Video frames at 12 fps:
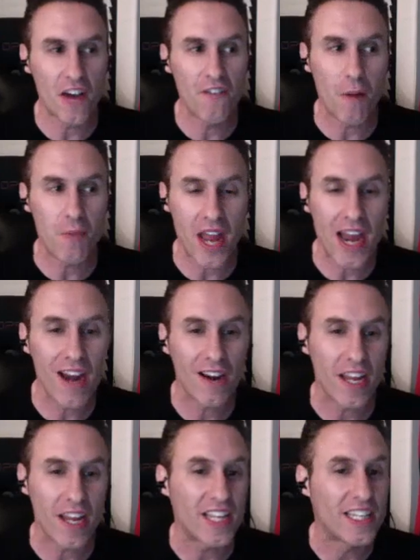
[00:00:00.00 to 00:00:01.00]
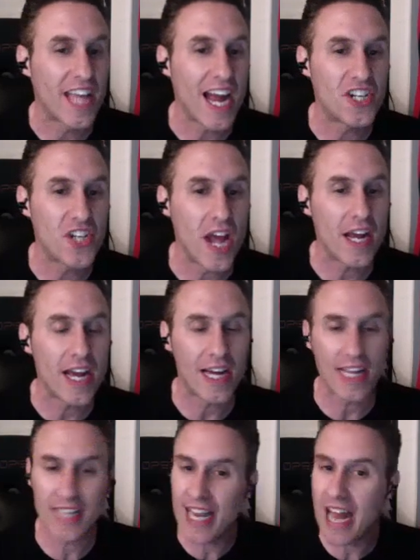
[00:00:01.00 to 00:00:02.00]
up there that you'd catch that night.
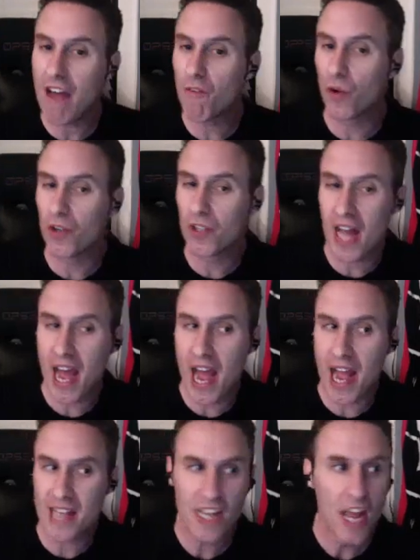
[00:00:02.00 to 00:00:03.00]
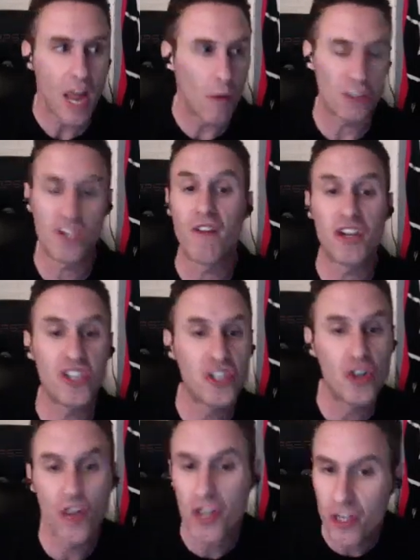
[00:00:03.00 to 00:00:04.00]
Like they'd have World Class, and once it eventually
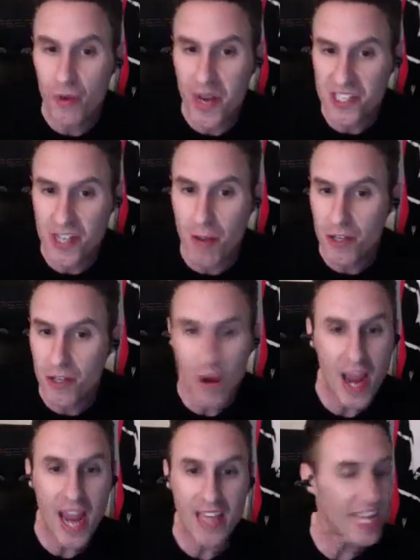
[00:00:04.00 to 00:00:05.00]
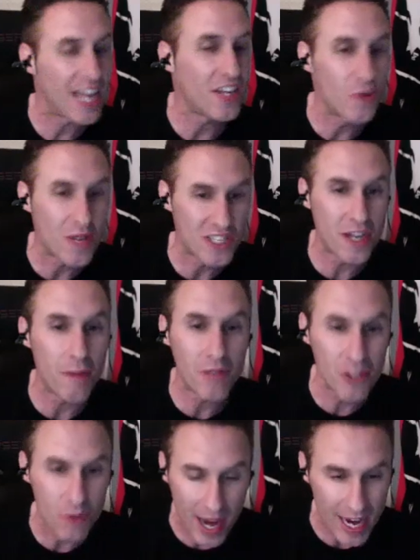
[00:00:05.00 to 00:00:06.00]
turned to USWA, they had
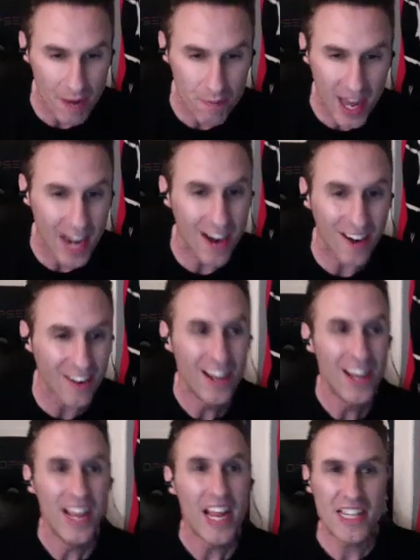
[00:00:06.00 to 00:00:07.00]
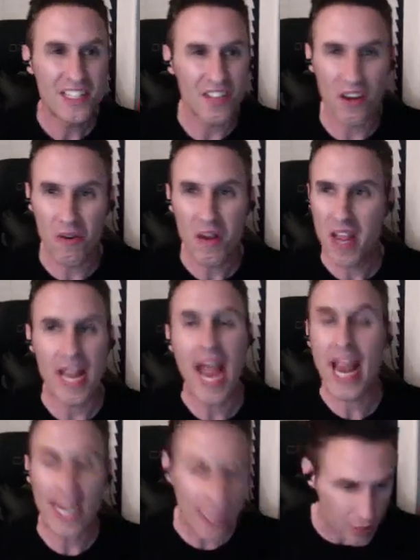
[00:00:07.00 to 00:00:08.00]
USWA up there. Mm-hmm. So and
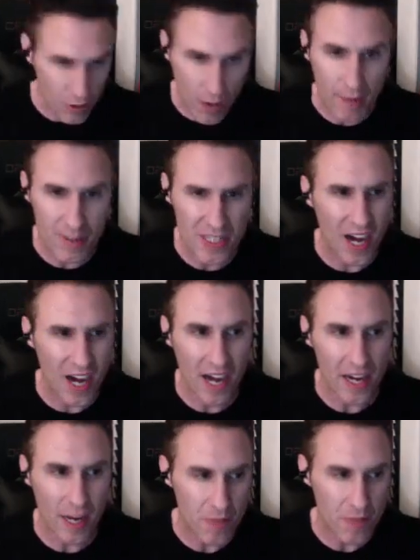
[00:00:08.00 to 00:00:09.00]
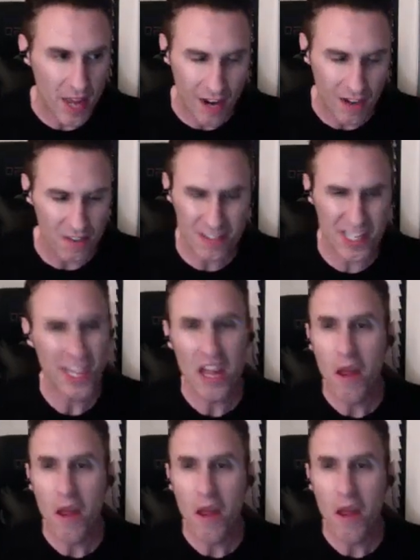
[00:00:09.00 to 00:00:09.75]
AWA was on up there. So it was like